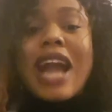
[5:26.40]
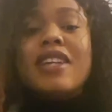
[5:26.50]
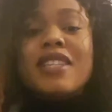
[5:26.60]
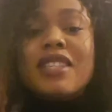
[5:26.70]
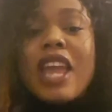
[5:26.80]

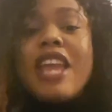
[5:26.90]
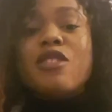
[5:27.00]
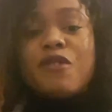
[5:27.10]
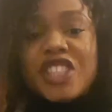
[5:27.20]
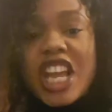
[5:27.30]
the
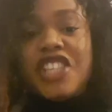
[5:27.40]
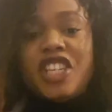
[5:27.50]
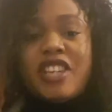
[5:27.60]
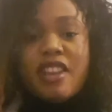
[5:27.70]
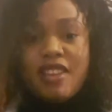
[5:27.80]
skills of
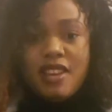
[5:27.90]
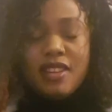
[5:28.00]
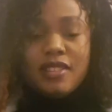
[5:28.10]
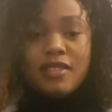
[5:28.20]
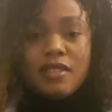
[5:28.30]
changing the
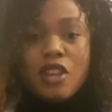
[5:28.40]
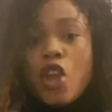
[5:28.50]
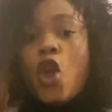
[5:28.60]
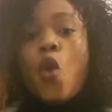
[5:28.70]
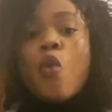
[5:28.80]
gears.
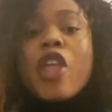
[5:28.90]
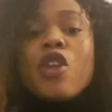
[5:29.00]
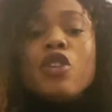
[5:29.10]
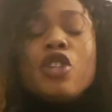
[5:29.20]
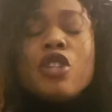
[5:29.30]

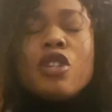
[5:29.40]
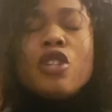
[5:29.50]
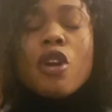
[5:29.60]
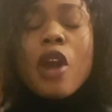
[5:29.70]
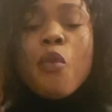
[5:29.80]
When
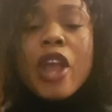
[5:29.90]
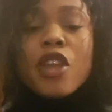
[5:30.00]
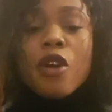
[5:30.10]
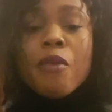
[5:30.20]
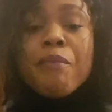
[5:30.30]

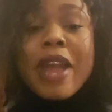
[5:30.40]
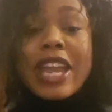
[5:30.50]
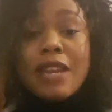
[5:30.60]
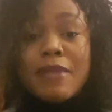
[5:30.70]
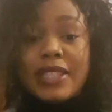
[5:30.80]
you're
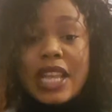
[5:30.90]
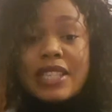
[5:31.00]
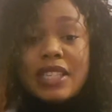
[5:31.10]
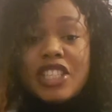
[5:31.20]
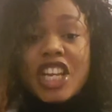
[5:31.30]
making
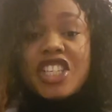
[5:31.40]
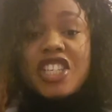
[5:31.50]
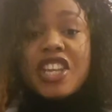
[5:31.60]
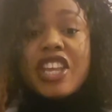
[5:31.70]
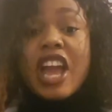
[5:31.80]
mistakes in changing
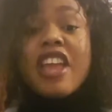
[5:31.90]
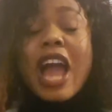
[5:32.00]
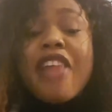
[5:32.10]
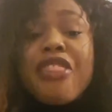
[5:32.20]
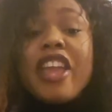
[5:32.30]
the gear,
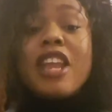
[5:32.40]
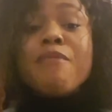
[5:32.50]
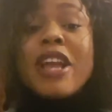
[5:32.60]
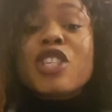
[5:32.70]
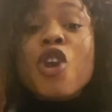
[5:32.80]
I think it
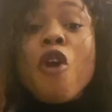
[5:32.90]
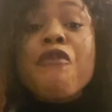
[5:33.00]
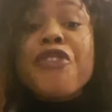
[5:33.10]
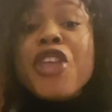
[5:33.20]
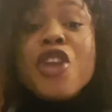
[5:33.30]
makes you
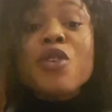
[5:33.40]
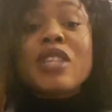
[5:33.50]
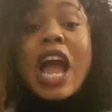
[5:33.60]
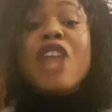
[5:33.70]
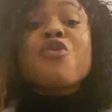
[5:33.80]

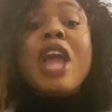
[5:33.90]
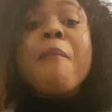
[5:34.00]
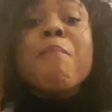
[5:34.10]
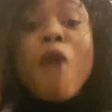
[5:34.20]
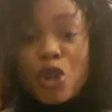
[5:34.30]
confused and you get
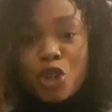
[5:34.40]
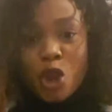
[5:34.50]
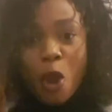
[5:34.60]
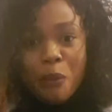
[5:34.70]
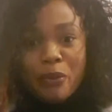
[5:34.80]
muddled
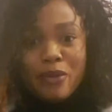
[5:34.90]
up.